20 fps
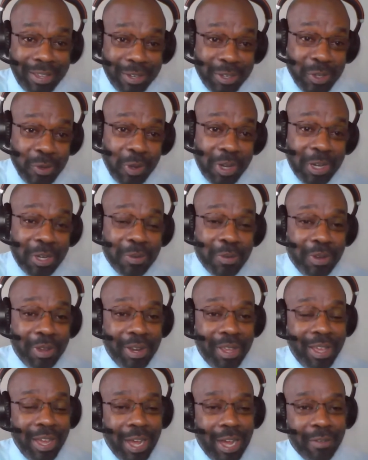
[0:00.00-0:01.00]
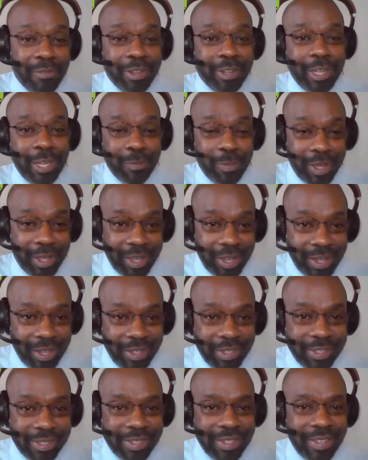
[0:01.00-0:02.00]
in 2020, obviously
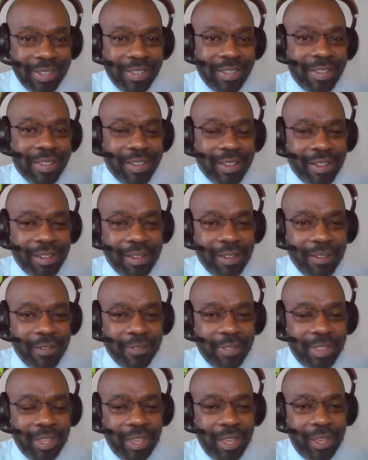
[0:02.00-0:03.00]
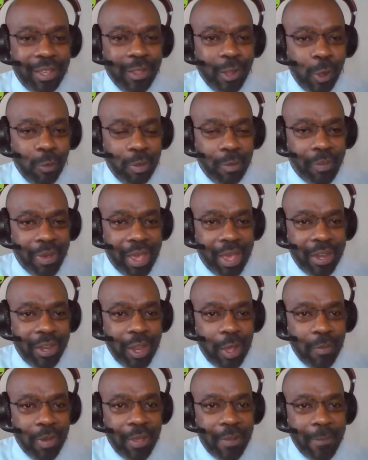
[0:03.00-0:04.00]
because of uh, the global
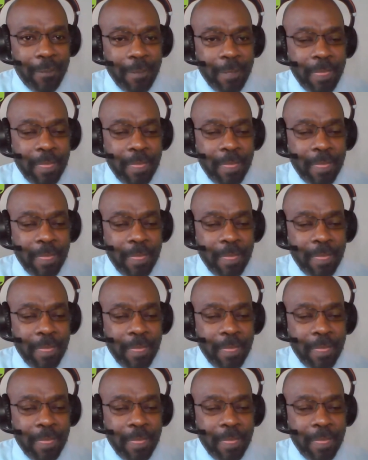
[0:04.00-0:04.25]
pandemic,